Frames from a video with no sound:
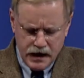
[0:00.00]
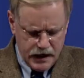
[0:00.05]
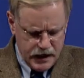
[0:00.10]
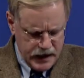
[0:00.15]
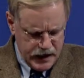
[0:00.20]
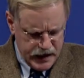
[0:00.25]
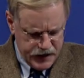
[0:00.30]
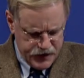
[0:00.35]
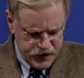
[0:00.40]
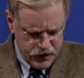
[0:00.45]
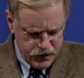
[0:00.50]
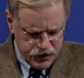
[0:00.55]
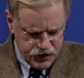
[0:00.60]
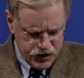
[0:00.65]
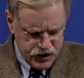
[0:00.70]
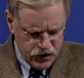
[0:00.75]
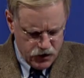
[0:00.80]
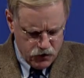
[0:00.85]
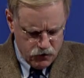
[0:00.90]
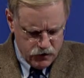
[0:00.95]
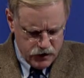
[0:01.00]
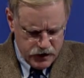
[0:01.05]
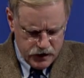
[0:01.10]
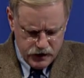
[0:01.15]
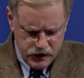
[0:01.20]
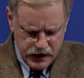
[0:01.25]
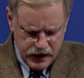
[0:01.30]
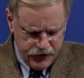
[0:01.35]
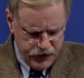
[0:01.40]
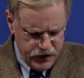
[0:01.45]
and their children
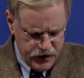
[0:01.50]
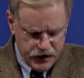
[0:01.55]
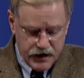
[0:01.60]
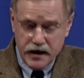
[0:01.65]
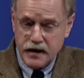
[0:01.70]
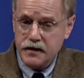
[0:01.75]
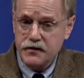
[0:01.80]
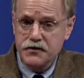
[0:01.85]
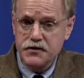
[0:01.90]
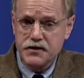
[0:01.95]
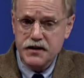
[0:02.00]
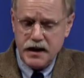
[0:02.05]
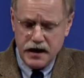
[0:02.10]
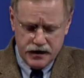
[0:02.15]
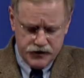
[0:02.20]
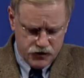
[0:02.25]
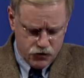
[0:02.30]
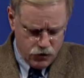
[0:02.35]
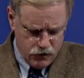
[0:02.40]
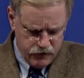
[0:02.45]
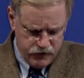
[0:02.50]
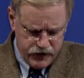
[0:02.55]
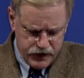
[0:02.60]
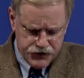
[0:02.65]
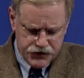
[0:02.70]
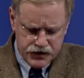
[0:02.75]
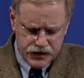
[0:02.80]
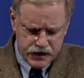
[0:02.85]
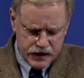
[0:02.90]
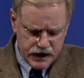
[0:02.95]
in the United States were
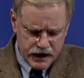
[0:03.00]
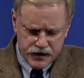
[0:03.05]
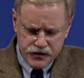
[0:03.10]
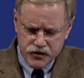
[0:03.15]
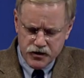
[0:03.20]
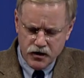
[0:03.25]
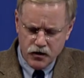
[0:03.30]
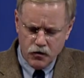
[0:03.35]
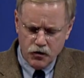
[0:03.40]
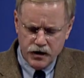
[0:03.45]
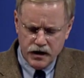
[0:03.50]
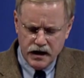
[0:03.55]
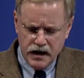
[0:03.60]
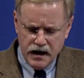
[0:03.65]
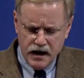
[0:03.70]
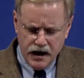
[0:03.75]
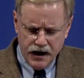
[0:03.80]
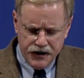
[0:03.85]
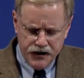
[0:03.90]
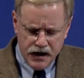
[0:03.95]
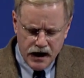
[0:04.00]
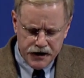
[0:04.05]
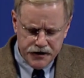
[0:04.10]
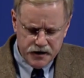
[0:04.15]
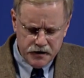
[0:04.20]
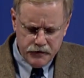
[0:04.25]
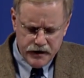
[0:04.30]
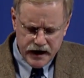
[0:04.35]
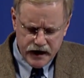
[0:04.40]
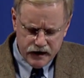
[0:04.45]
visited and told not to
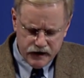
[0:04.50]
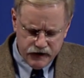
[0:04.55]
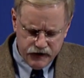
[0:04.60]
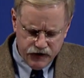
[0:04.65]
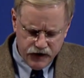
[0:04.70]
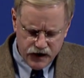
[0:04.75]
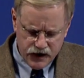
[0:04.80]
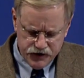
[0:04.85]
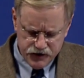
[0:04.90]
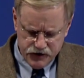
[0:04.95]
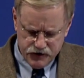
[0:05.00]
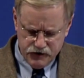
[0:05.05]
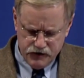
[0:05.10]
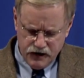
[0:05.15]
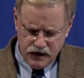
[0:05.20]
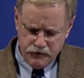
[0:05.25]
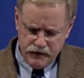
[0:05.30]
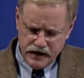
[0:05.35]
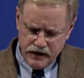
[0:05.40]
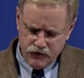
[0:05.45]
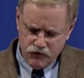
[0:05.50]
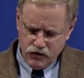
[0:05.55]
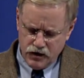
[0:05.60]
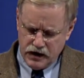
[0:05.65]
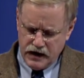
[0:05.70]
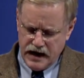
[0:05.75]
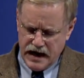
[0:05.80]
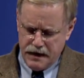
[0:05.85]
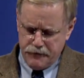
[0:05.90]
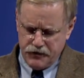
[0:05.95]
make a fuss about what had
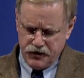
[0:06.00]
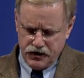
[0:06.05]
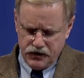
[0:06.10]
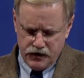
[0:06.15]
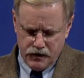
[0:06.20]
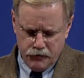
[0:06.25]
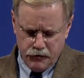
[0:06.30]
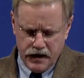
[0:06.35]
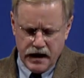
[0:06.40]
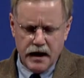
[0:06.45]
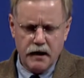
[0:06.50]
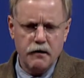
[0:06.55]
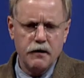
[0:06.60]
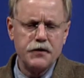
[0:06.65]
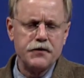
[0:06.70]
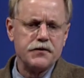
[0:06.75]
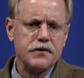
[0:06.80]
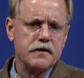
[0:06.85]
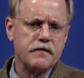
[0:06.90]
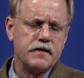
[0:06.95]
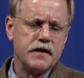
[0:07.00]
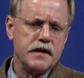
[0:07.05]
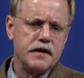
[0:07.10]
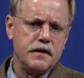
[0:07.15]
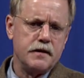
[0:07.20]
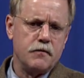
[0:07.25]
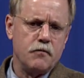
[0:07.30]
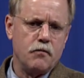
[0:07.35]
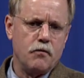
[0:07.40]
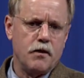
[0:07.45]
happened to their parents if they
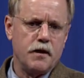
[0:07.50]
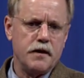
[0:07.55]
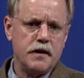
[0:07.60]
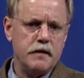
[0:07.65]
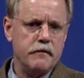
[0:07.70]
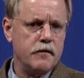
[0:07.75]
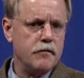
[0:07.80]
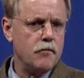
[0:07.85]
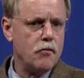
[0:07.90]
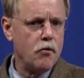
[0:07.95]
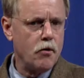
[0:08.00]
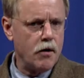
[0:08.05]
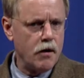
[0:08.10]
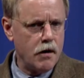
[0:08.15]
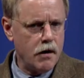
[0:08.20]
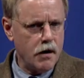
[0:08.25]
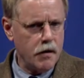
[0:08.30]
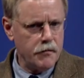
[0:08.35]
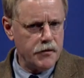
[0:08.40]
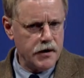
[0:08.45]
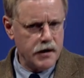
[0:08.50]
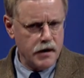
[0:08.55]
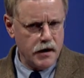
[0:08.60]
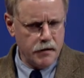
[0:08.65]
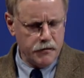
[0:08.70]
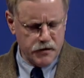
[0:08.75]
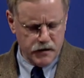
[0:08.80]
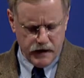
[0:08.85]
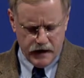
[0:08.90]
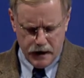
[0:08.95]
didn't want even more harm to come
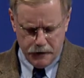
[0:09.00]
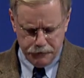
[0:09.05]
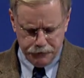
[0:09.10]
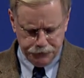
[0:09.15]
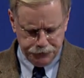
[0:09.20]
to them.